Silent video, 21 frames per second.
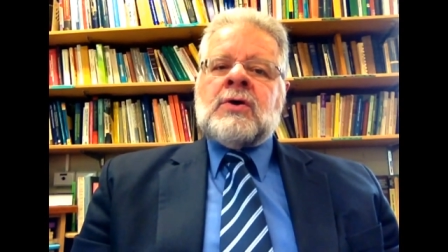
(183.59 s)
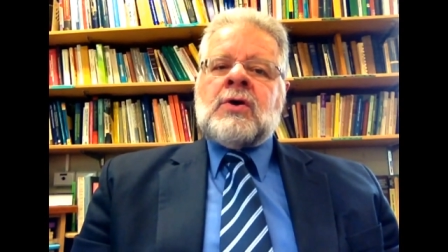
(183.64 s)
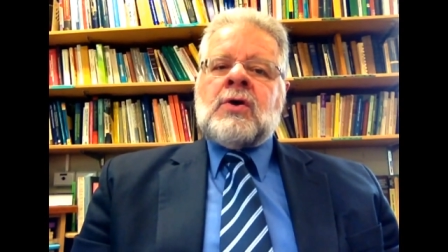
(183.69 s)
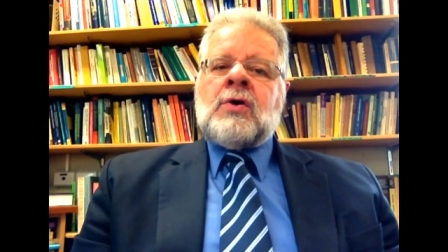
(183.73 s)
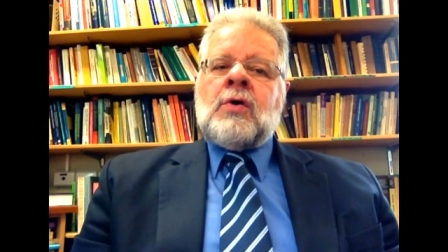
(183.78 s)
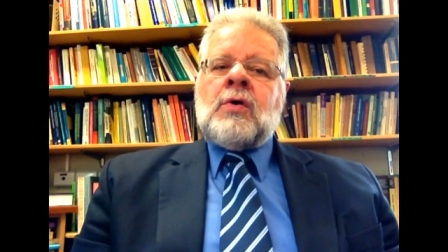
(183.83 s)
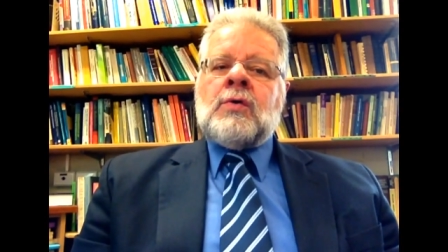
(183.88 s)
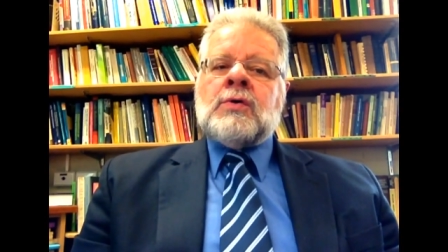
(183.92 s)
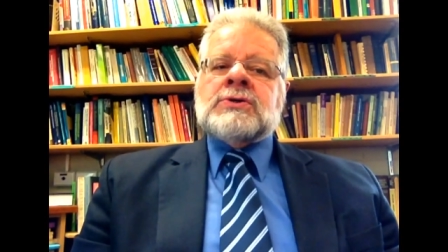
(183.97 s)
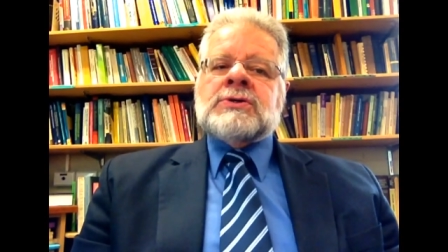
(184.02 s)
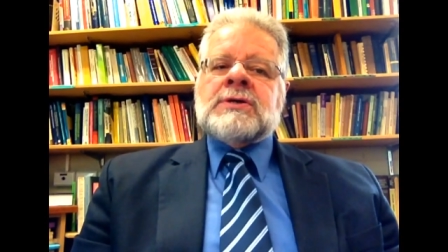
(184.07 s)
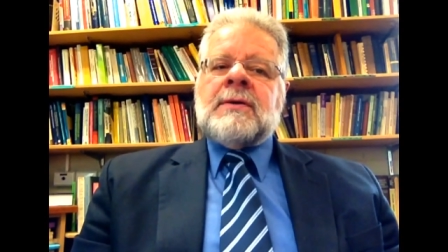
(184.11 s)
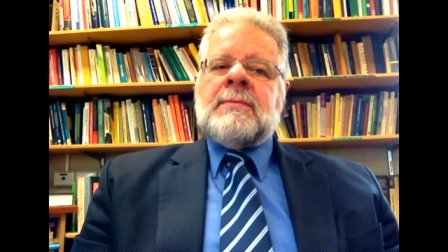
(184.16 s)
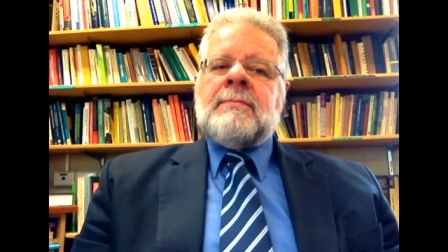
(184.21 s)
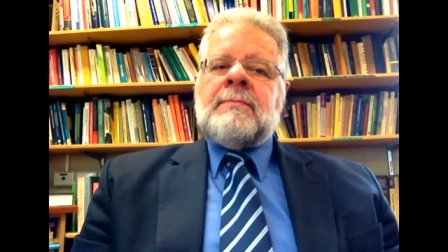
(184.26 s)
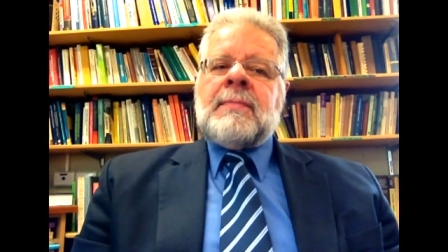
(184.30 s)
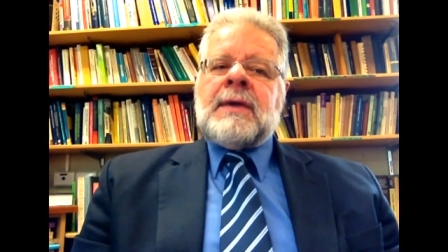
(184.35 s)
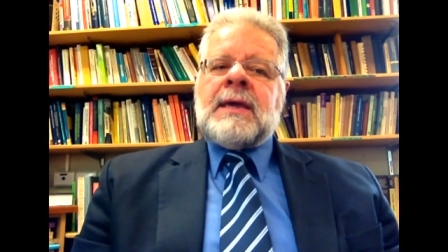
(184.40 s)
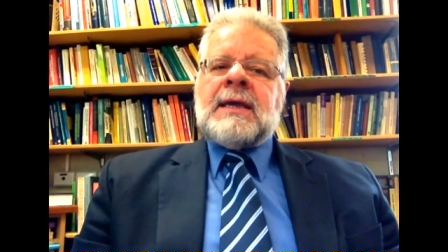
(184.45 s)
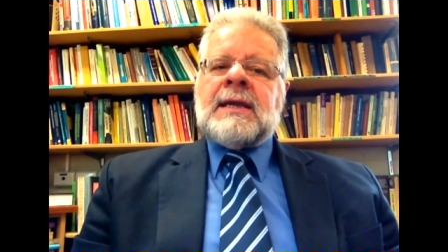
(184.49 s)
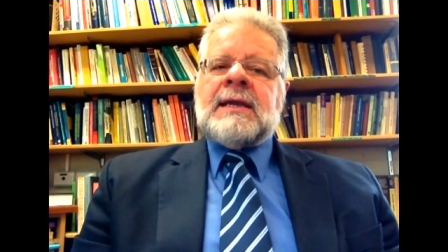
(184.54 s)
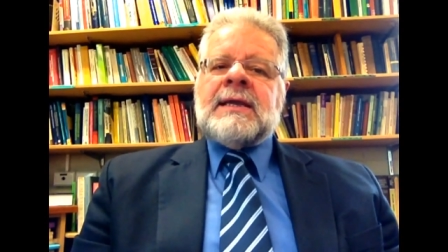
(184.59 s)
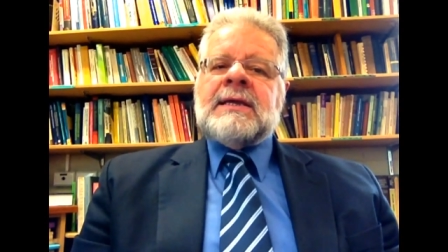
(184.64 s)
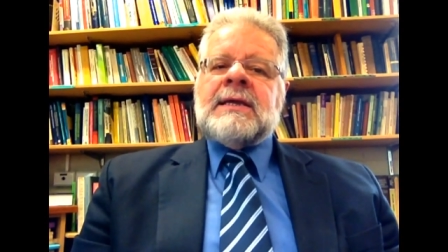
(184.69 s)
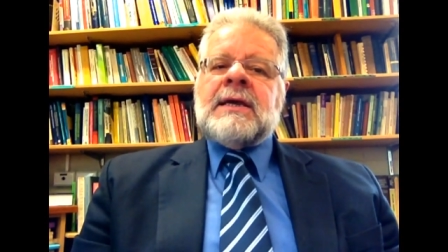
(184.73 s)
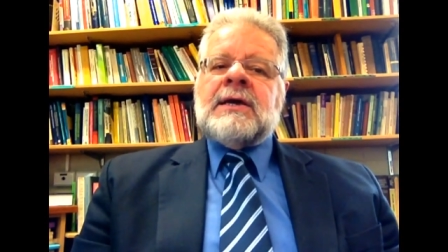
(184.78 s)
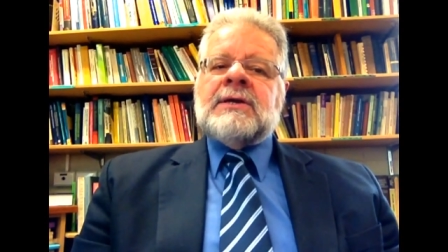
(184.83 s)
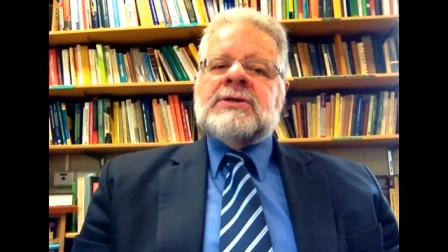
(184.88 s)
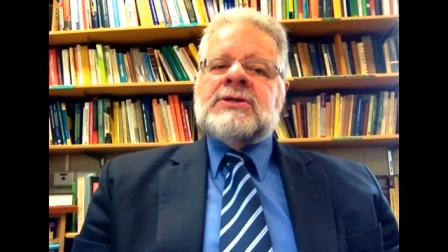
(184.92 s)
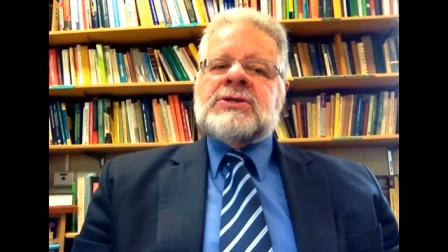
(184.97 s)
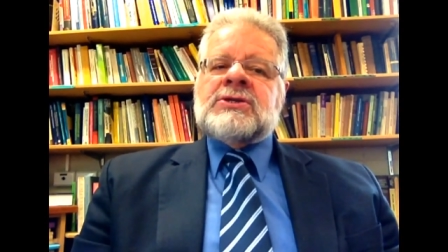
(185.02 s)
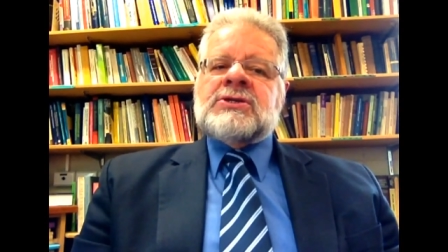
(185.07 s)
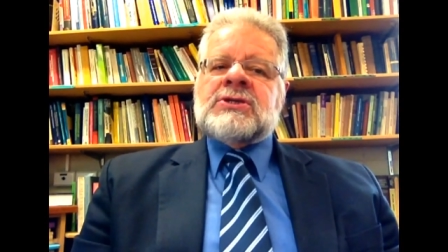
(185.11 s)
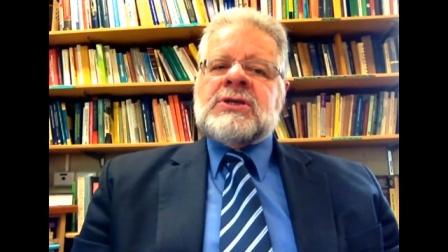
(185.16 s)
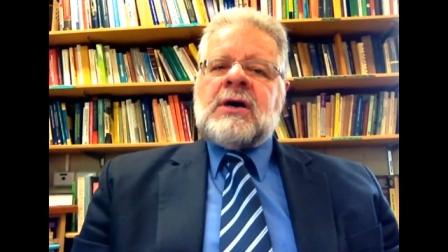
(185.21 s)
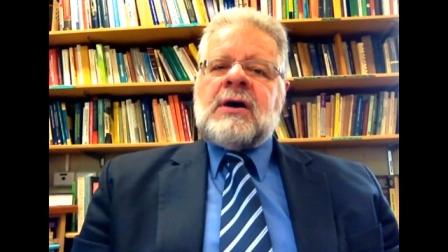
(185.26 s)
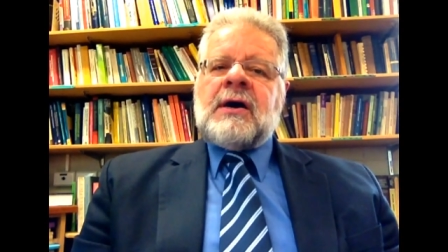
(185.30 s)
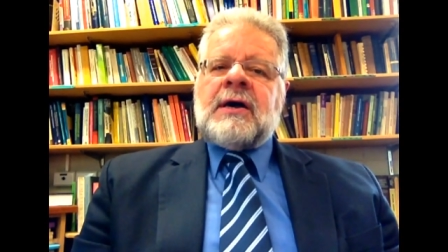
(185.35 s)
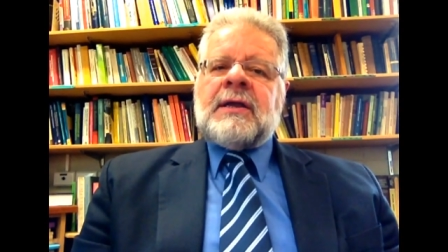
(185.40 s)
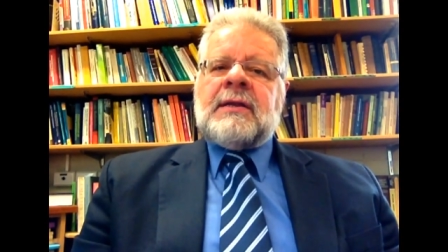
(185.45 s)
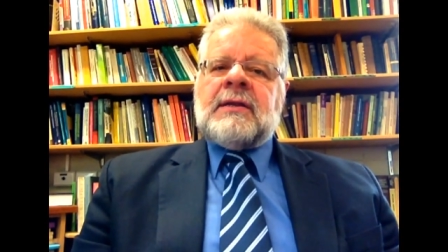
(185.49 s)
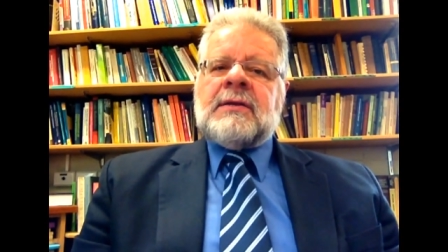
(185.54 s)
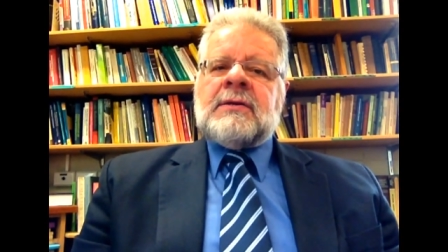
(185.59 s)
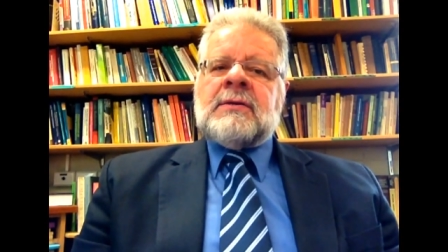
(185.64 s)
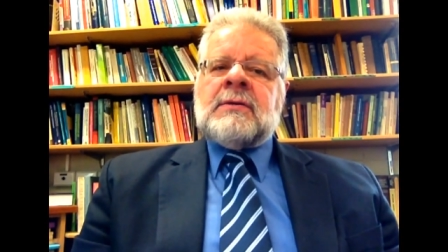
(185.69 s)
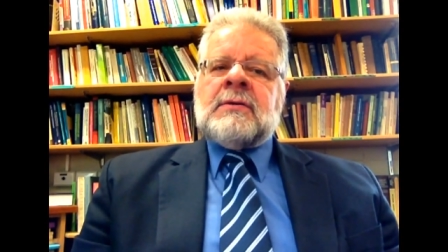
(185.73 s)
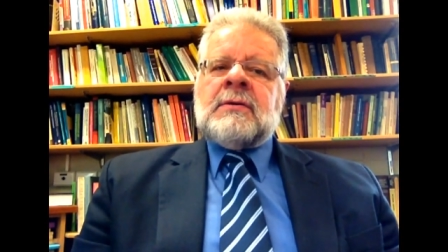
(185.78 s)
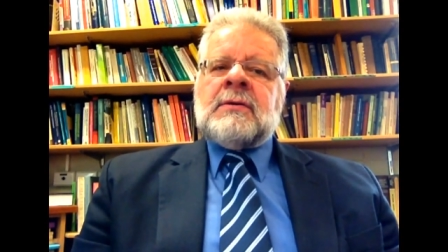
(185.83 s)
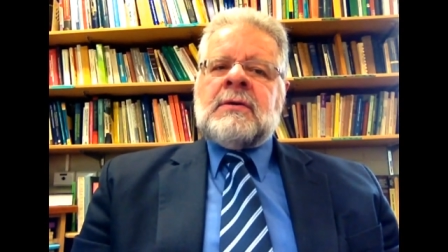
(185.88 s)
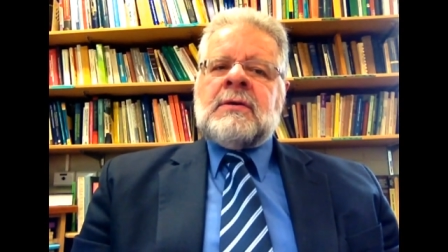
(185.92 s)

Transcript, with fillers: court merely decided